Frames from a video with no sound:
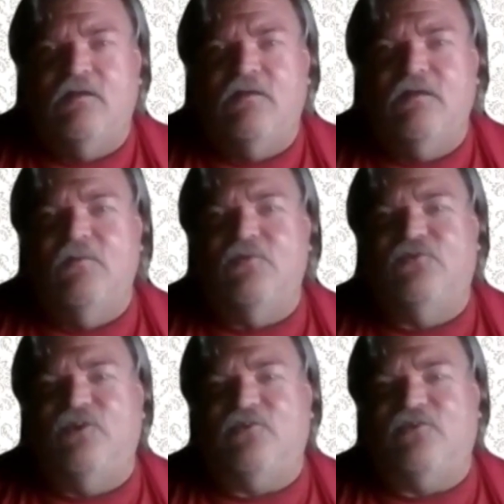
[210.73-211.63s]
It was
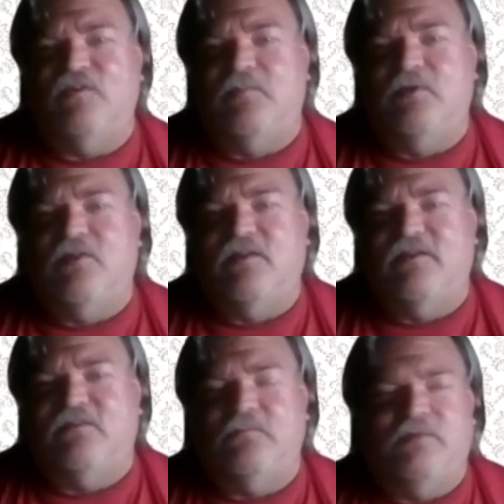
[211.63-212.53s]
just the ability
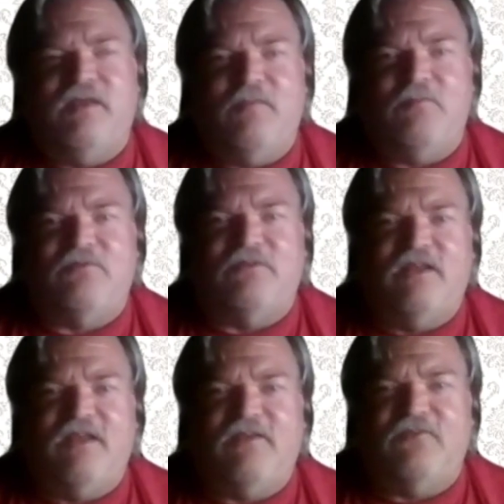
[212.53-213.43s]
to be able to
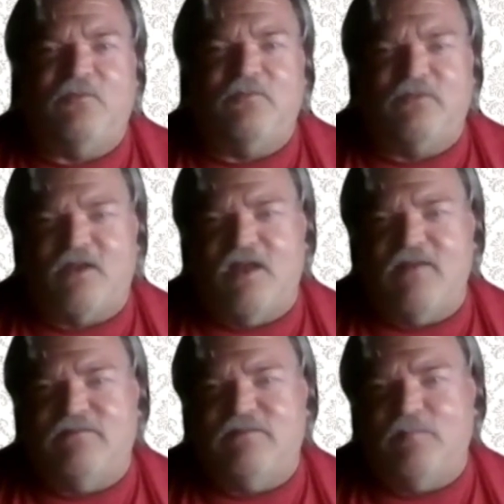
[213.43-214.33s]
take some of the
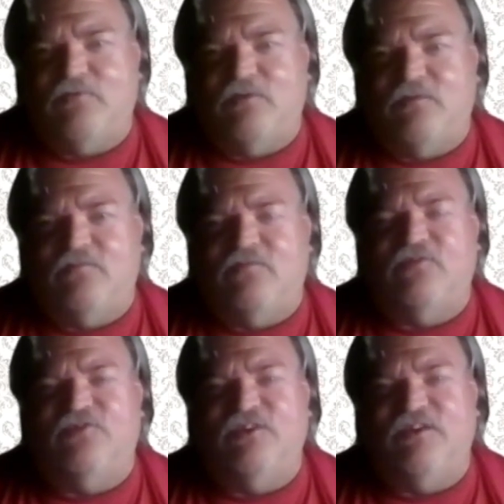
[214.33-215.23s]
concepts of
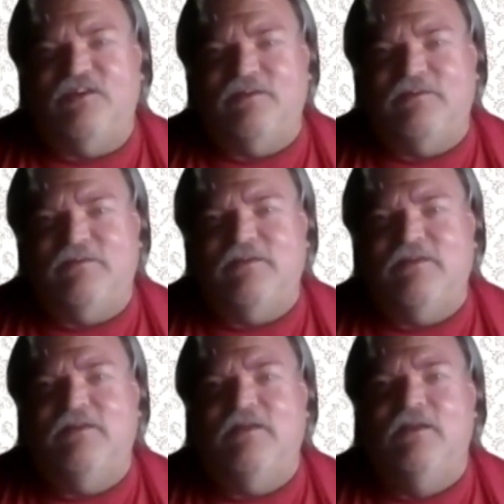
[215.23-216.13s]

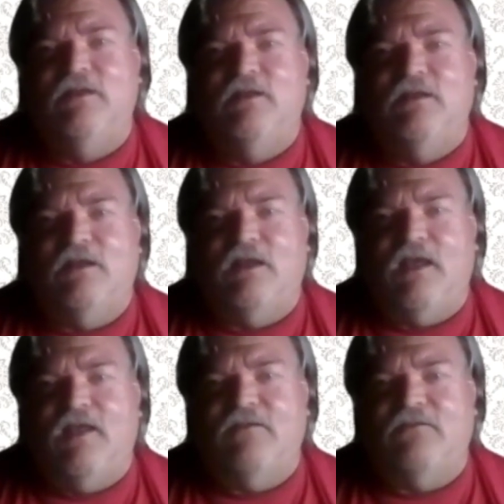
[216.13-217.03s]
GD&T
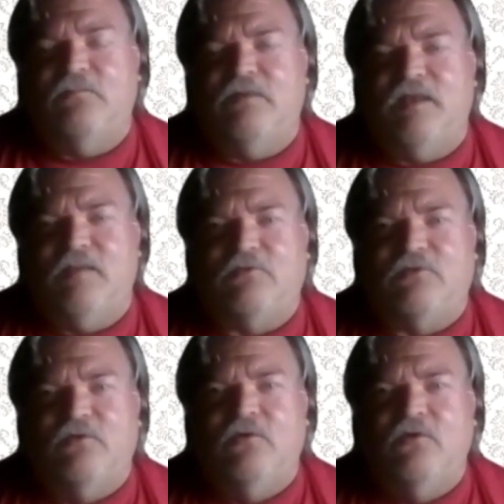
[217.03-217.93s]
and to be able
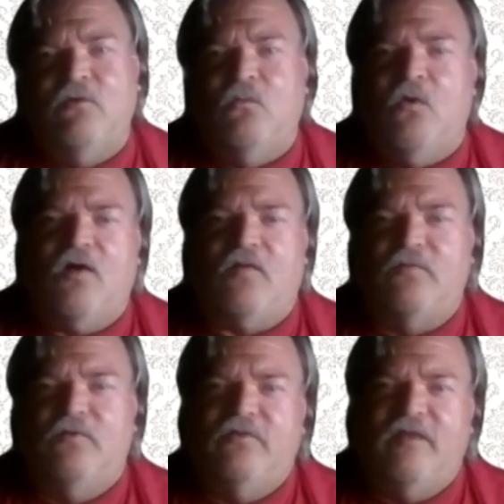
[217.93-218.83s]
to walk
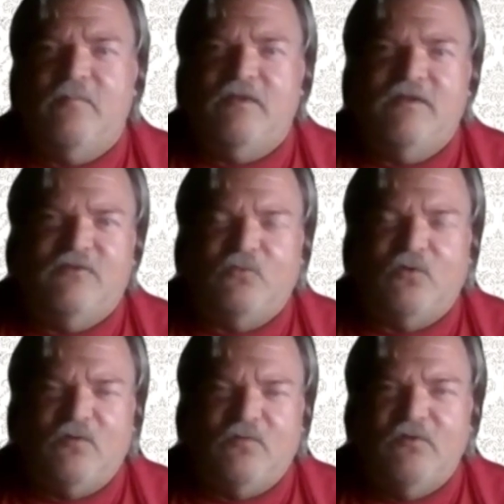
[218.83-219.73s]
through them in
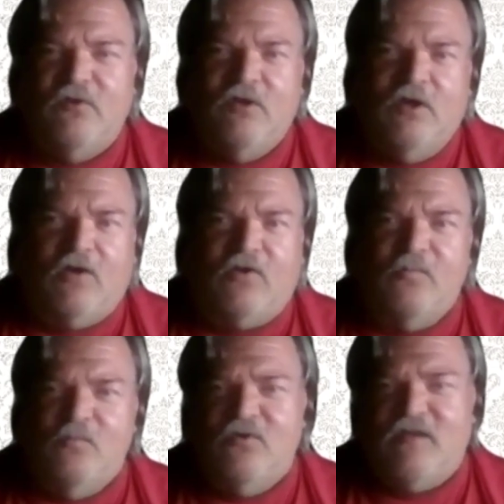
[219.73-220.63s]
sort of a
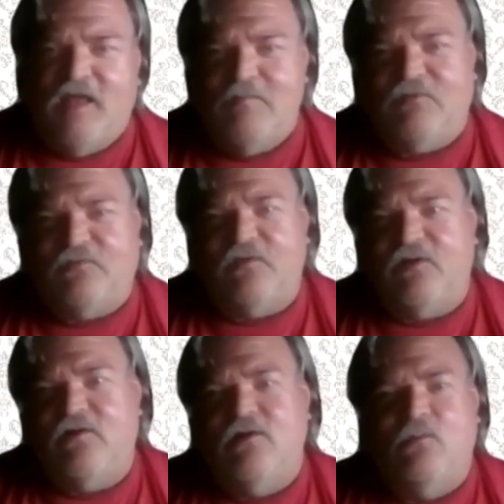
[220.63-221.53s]
communal
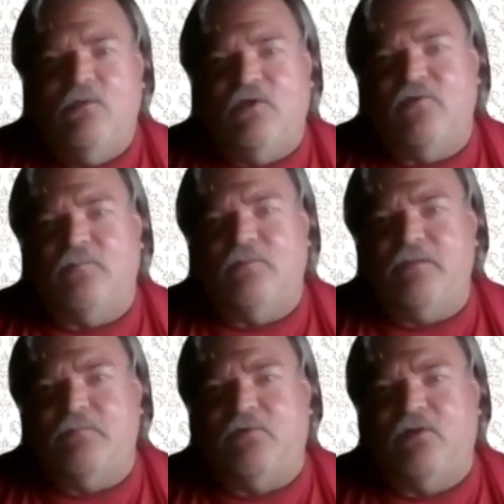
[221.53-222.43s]
atmosphere with other
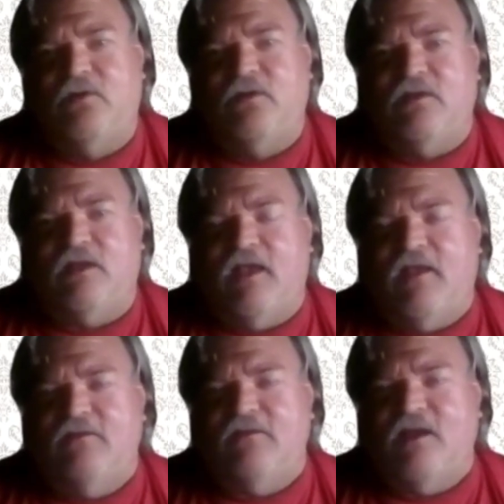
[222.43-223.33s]
people
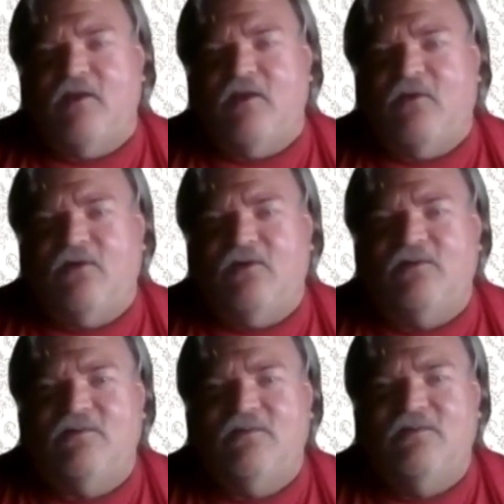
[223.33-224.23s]
and our
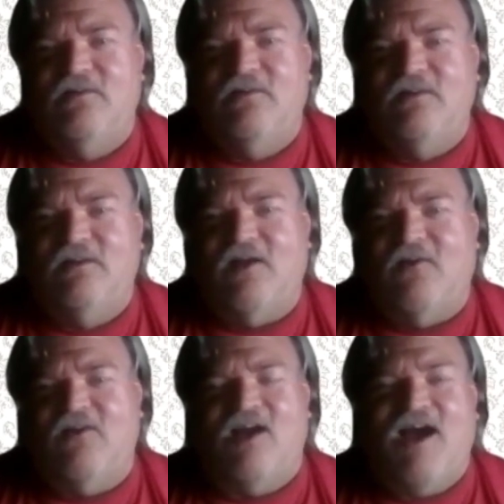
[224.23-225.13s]

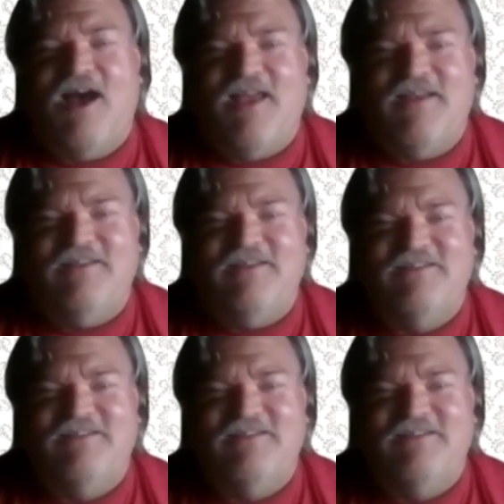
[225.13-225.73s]
guide